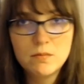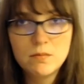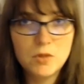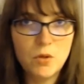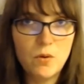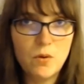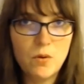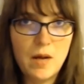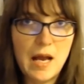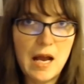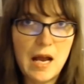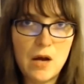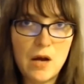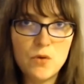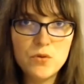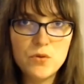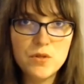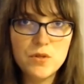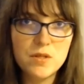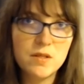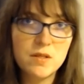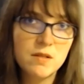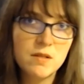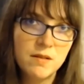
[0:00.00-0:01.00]
So
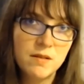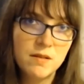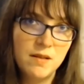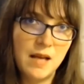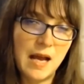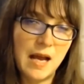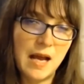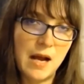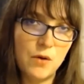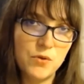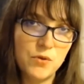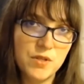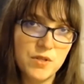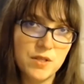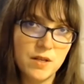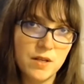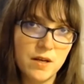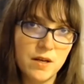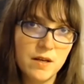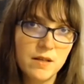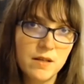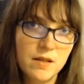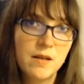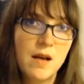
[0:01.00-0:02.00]
aus,
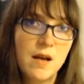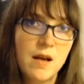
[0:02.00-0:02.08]
außer,